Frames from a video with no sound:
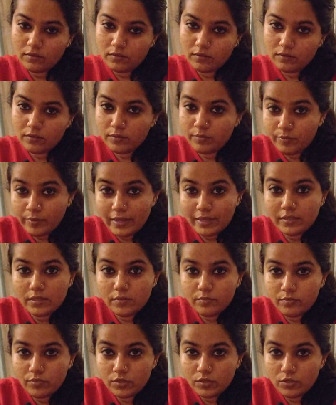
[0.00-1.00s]
the
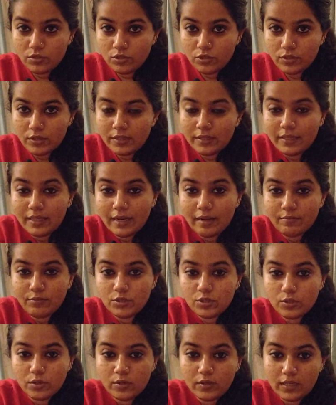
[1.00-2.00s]
present position, and then I'm
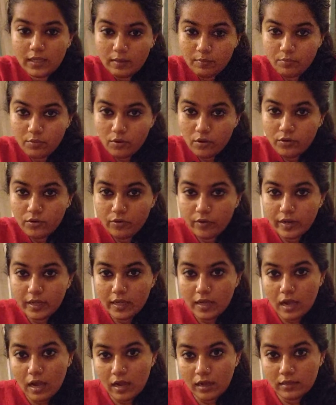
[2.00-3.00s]
just going to keep on drawing
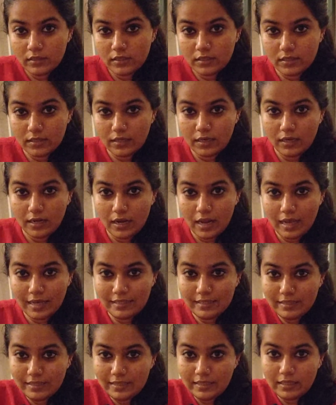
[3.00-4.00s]
cards till I
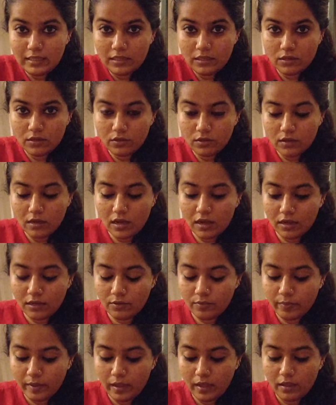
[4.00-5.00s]
see a
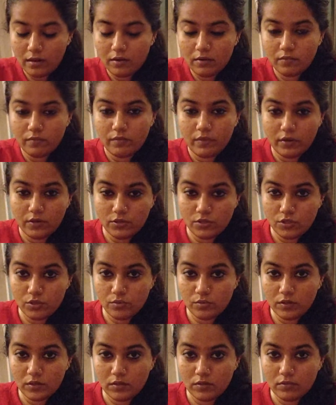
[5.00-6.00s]
card where there is
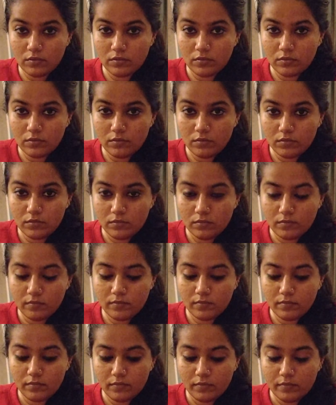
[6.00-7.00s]
union.
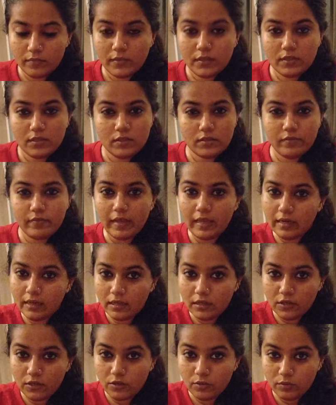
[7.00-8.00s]
This is a very
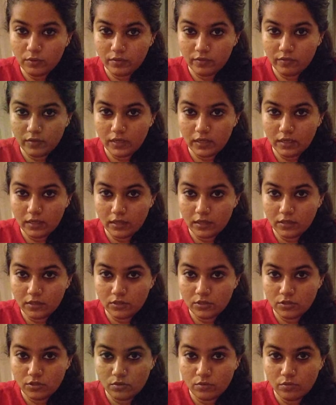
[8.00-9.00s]
intuitive reading,
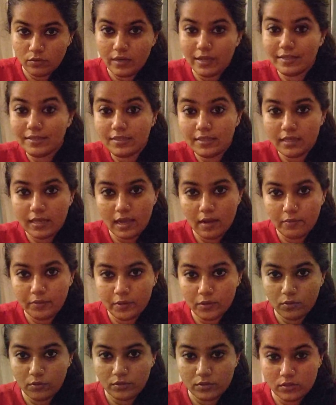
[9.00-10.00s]
so let's see how it
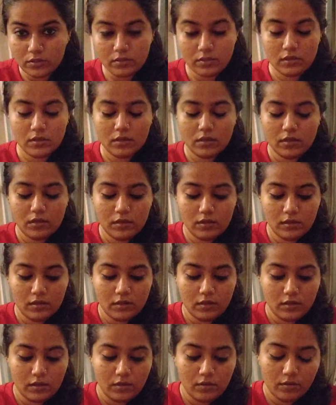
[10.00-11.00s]
goes.
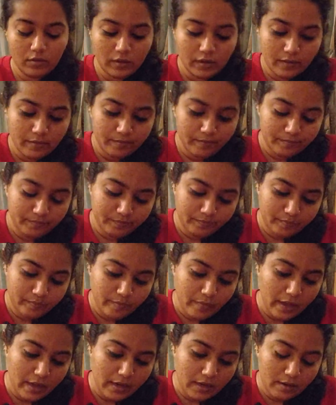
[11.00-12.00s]
Okay,
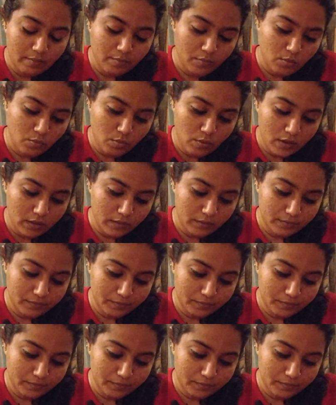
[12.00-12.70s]
pile number one.